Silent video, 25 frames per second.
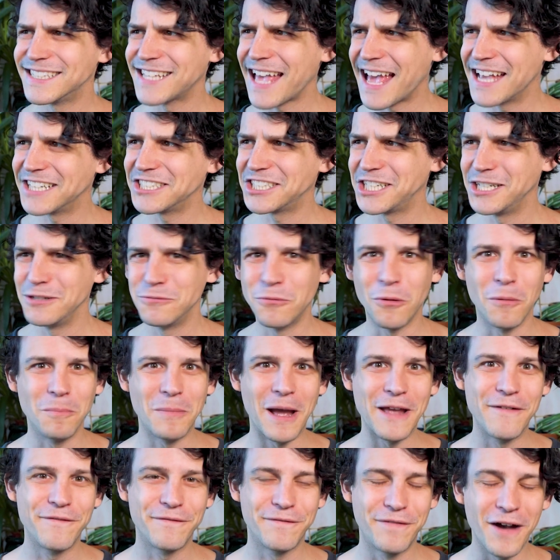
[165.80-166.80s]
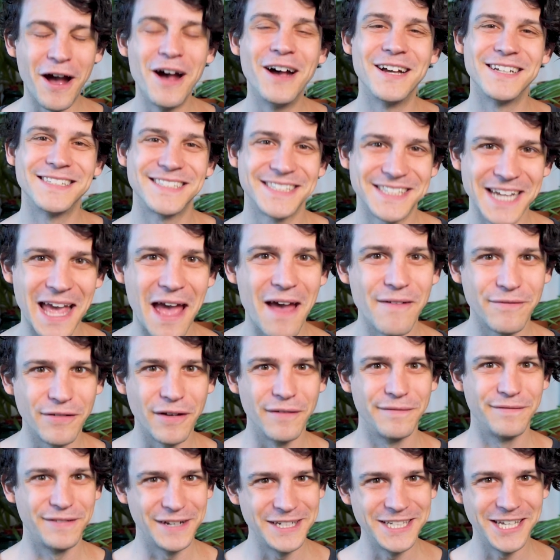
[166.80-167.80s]
is actually what my first
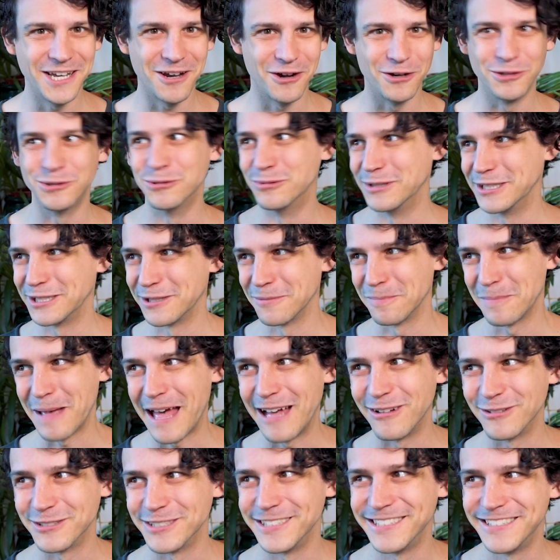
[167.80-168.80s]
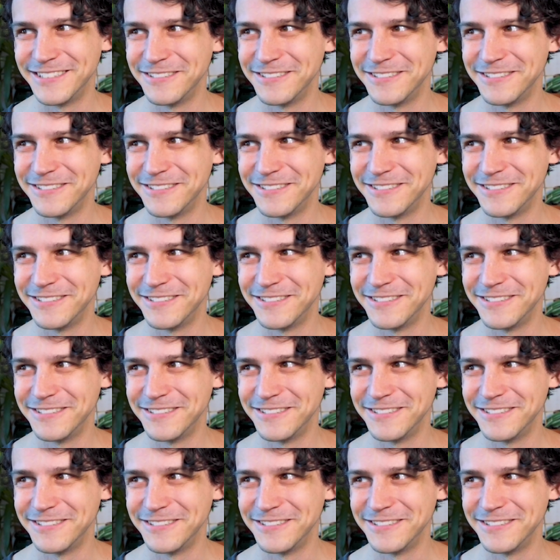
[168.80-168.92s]
ever video was about.